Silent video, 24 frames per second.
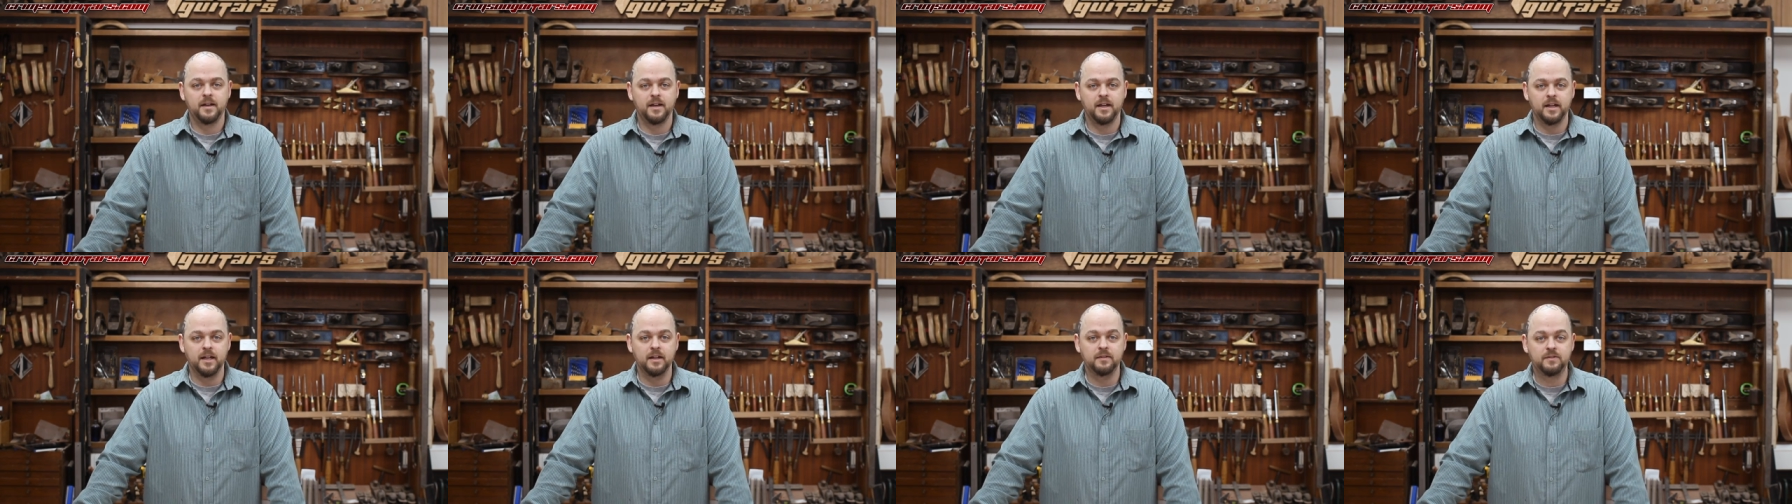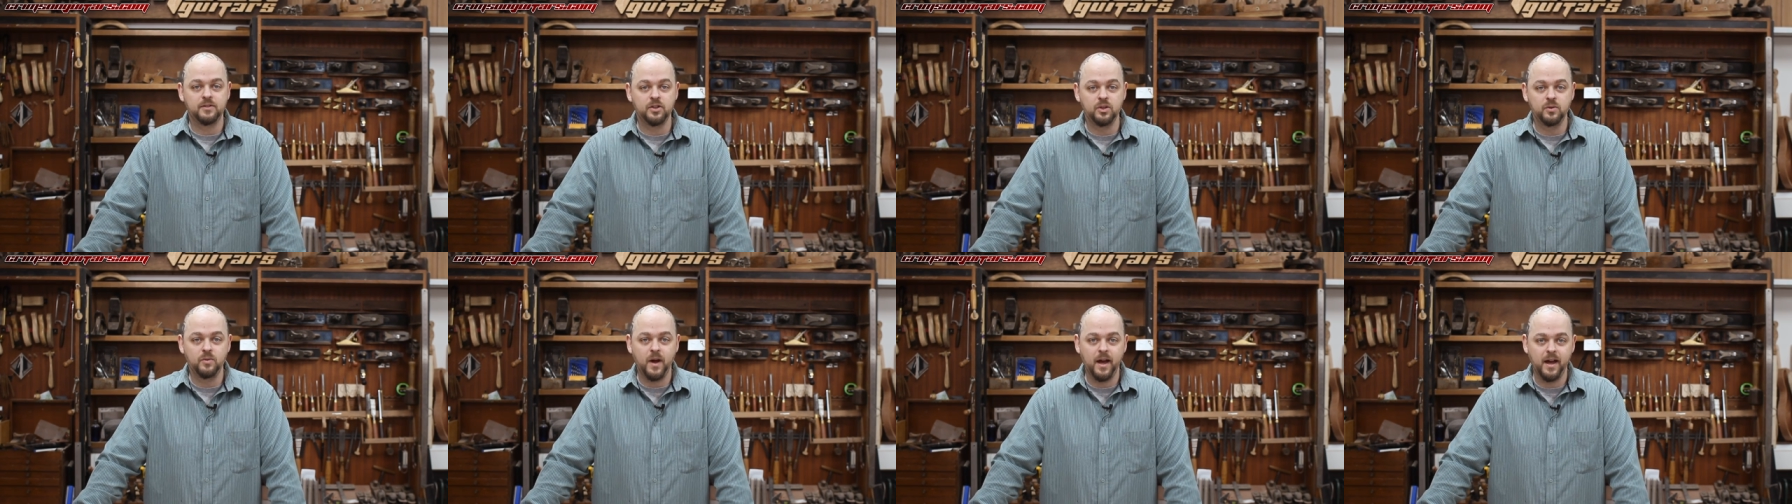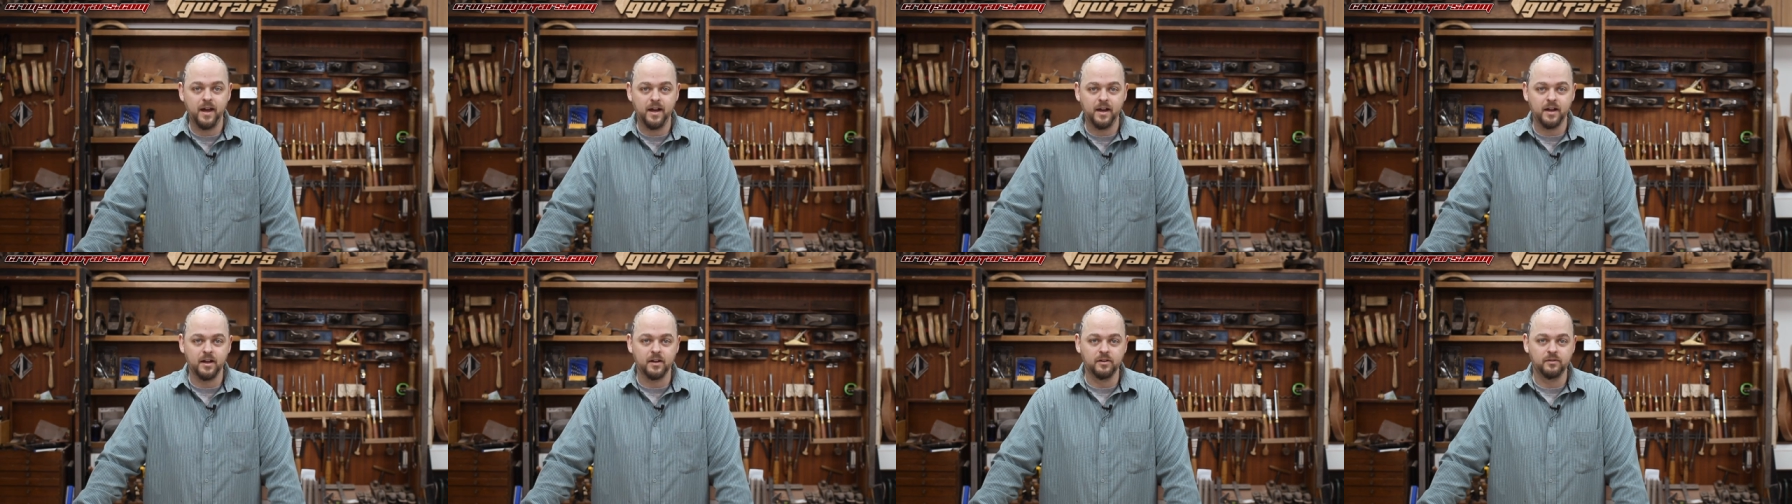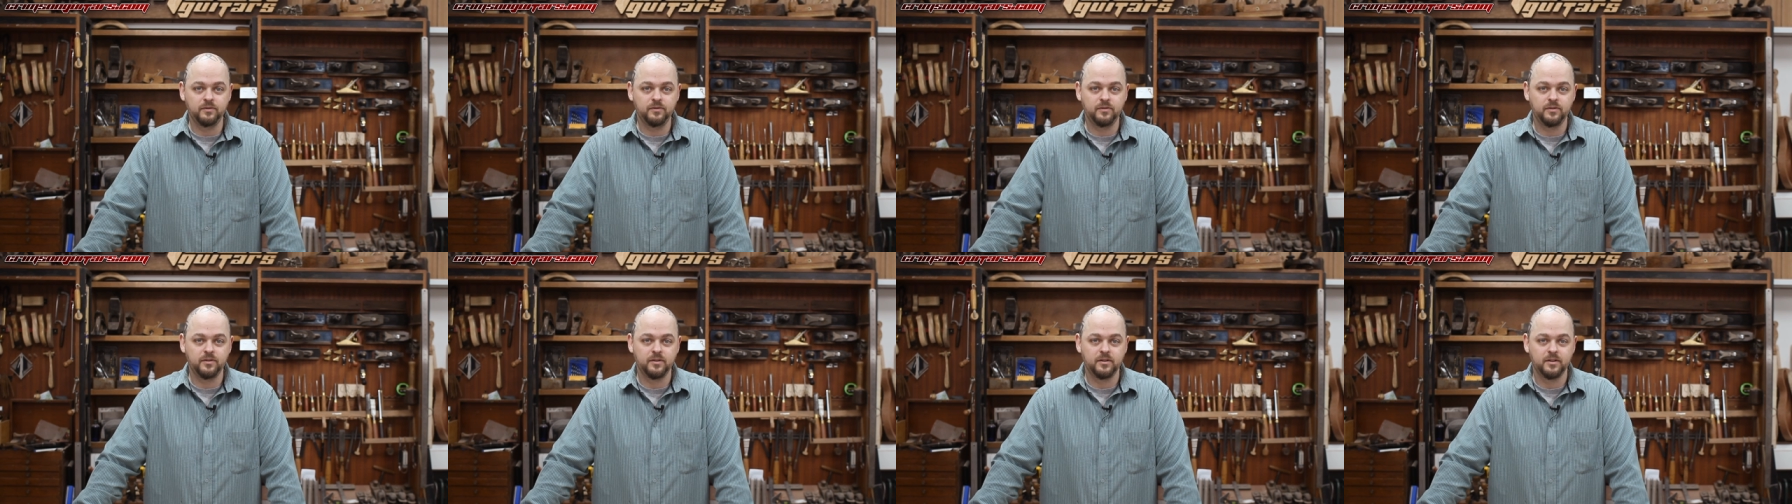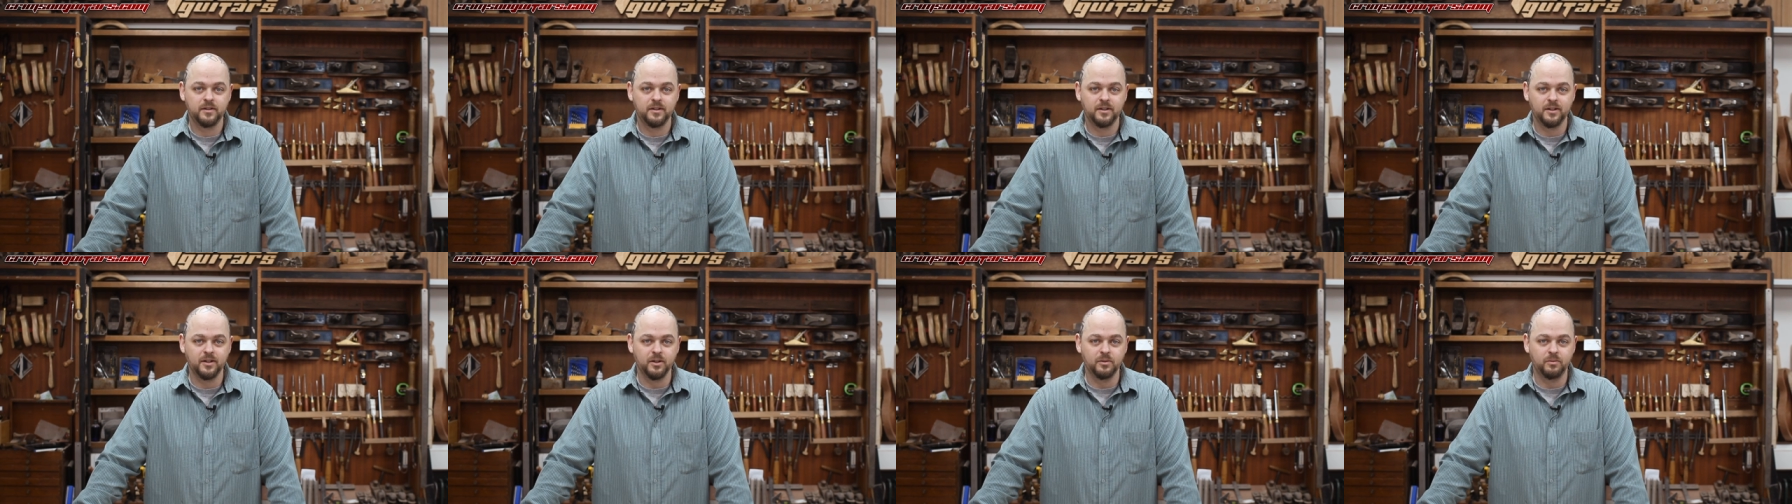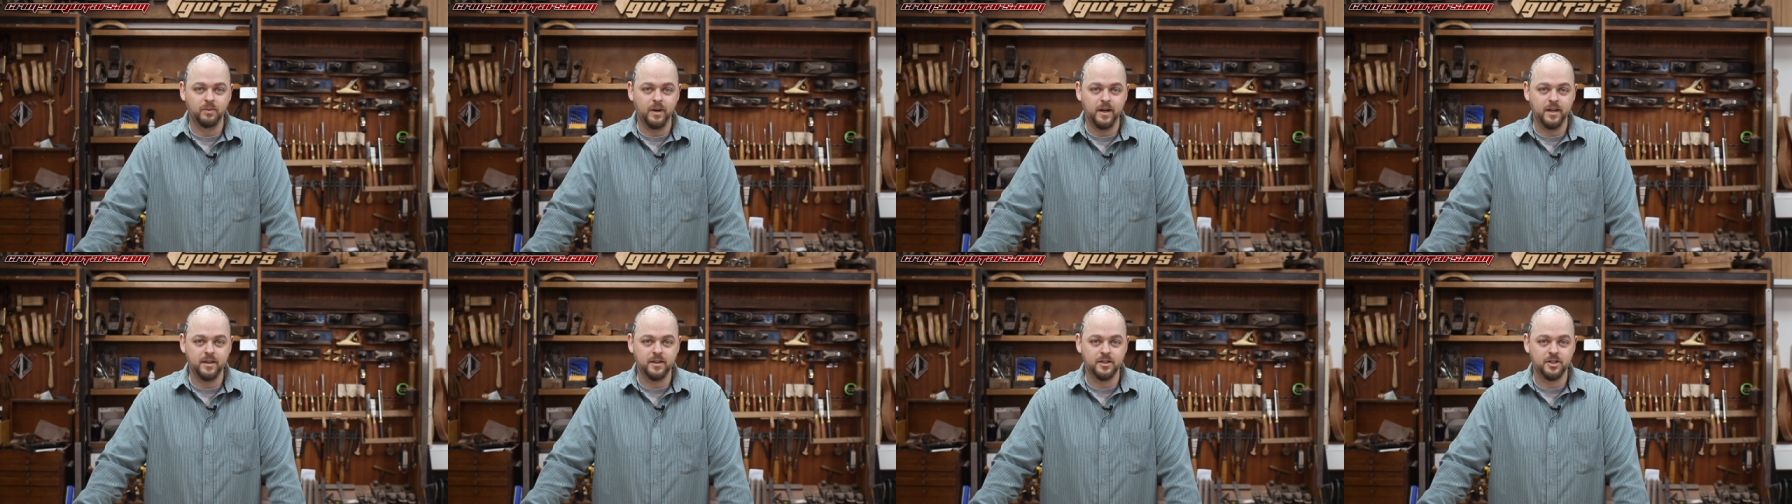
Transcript: If you have a way